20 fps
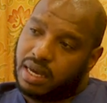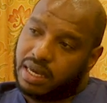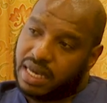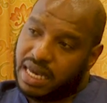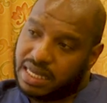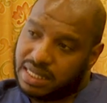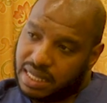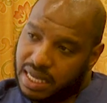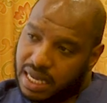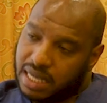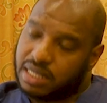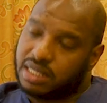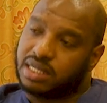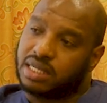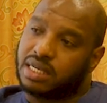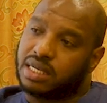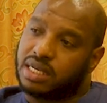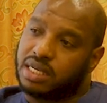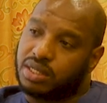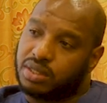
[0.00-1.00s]
gains
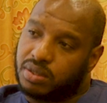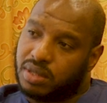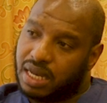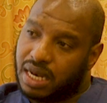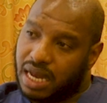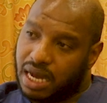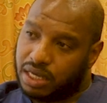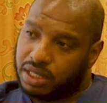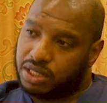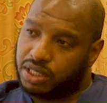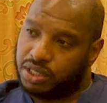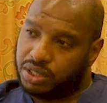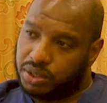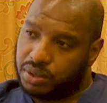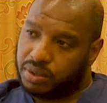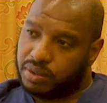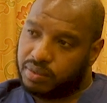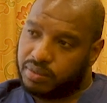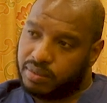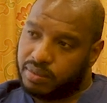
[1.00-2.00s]
entry into the lung
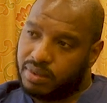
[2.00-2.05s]
tissue,